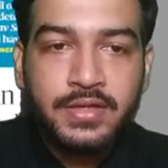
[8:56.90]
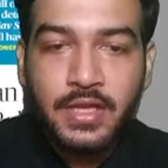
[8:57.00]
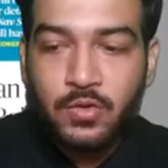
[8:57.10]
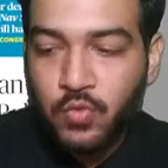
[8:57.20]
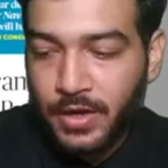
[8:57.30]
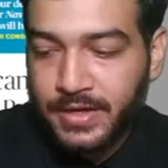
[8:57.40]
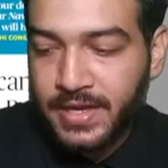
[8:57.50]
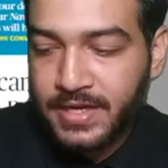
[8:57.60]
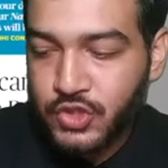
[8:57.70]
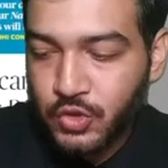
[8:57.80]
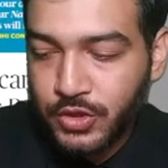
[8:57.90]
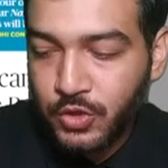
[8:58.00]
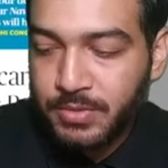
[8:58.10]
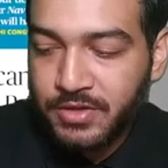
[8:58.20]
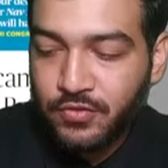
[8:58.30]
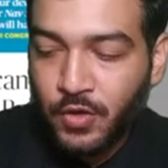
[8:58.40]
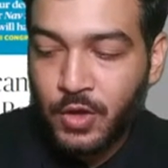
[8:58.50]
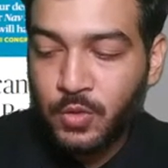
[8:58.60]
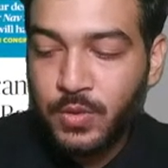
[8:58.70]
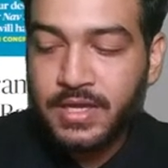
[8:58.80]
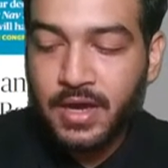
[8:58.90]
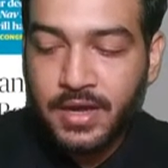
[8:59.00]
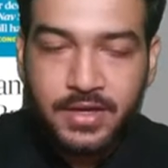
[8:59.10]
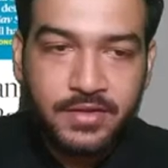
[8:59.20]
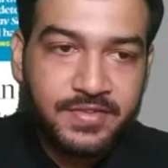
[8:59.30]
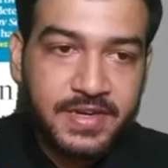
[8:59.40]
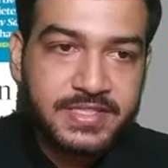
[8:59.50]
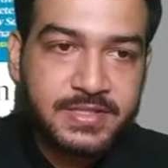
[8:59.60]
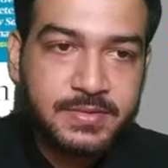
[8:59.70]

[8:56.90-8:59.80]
Till what date should you be following current affairs?